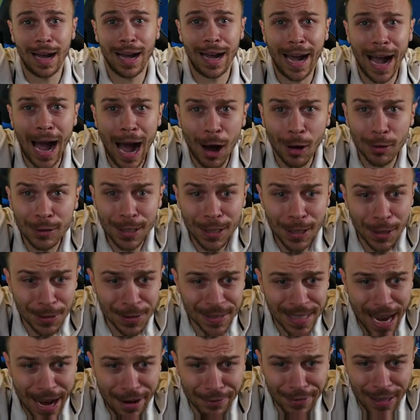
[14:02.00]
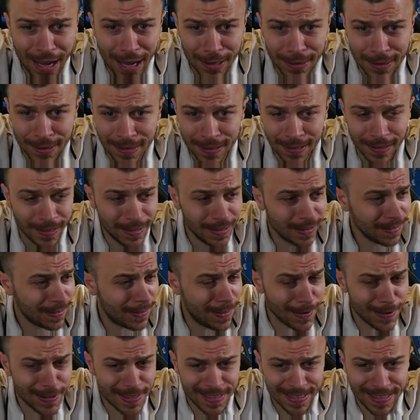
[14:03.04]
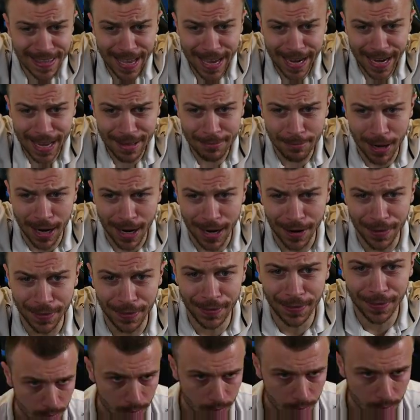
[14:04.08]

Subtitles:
How did you save that? Ter Stegen, man!